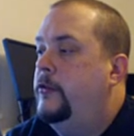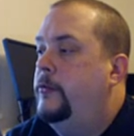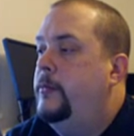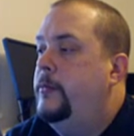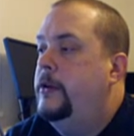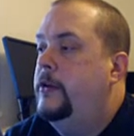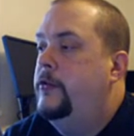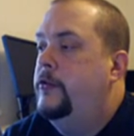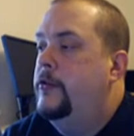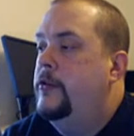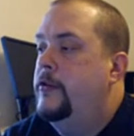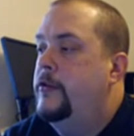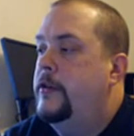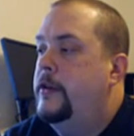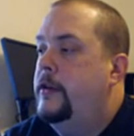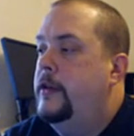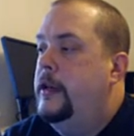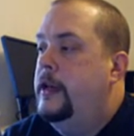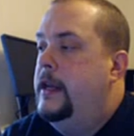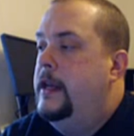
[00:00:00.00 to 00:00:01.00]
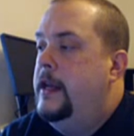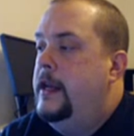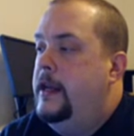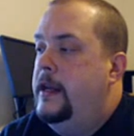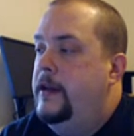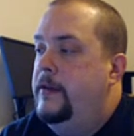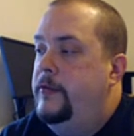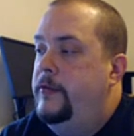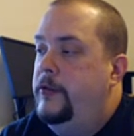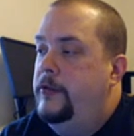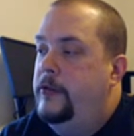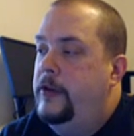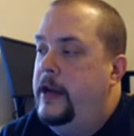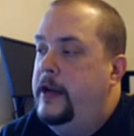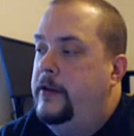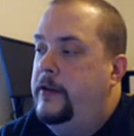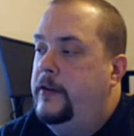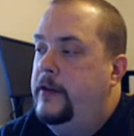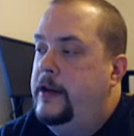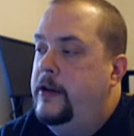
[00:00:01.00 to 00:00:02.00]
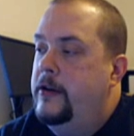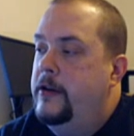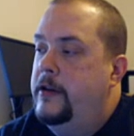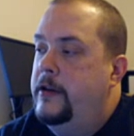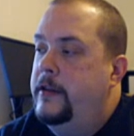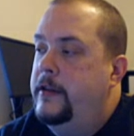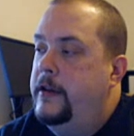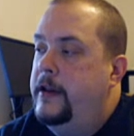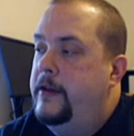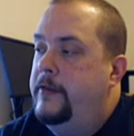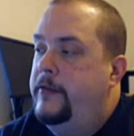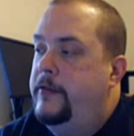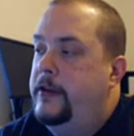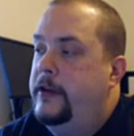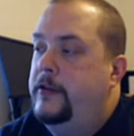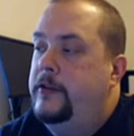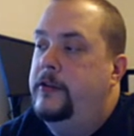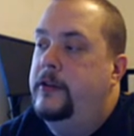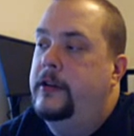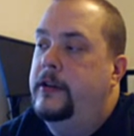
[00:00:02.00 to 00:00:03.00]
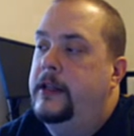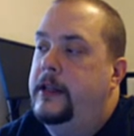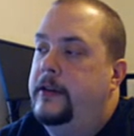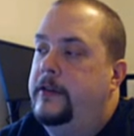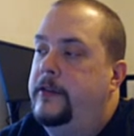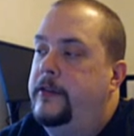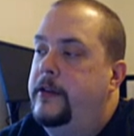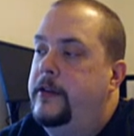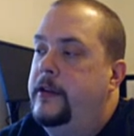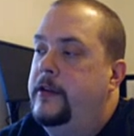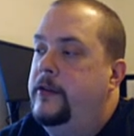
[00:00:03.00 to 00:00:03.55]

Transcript: Just be sure that if you change it here in the definition list,